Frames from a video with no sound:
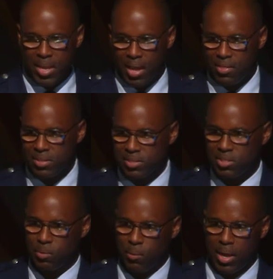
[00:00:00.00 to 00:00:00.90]
and this
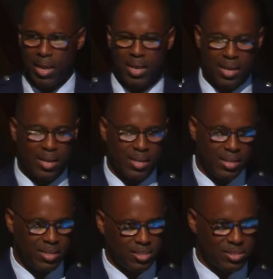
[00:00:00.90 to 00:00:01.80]
is a way
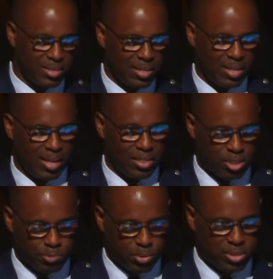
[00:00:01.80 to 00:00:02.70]
in this
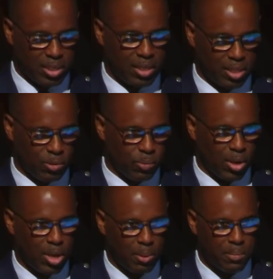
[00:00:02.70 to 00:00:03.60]
particular
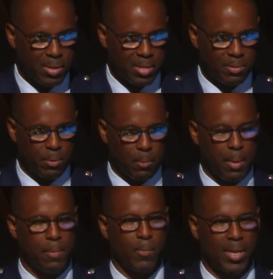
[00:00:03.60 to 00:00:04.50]
realm where
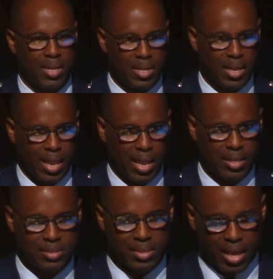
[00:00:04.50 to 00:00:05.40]
maybe we can
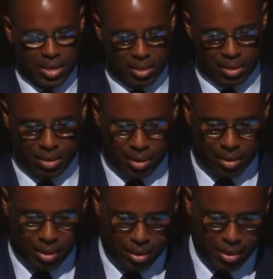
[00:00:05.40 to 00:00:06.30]
enhance that
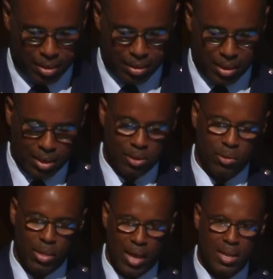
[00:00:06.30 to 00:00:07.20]
and
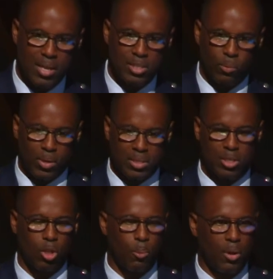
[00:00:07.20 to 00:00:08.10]
go that. So what is
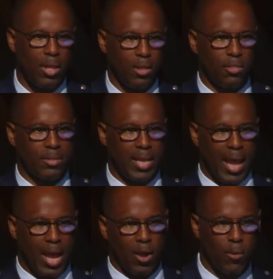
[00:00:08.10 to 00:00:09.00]
global health
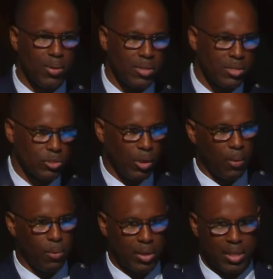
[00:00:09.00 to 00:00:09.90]
now? So I
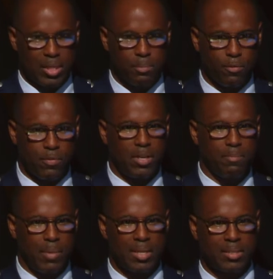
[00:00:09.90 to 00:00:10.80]
work in the
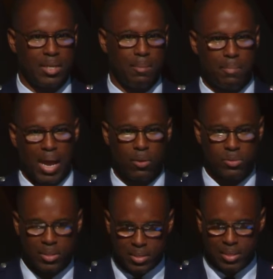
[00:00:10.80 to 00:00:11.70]
Preventive Medicine and
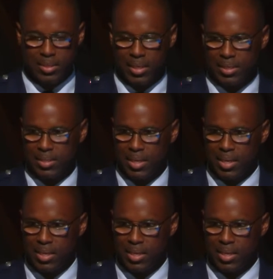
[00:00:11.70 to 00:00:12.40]
Biostatistics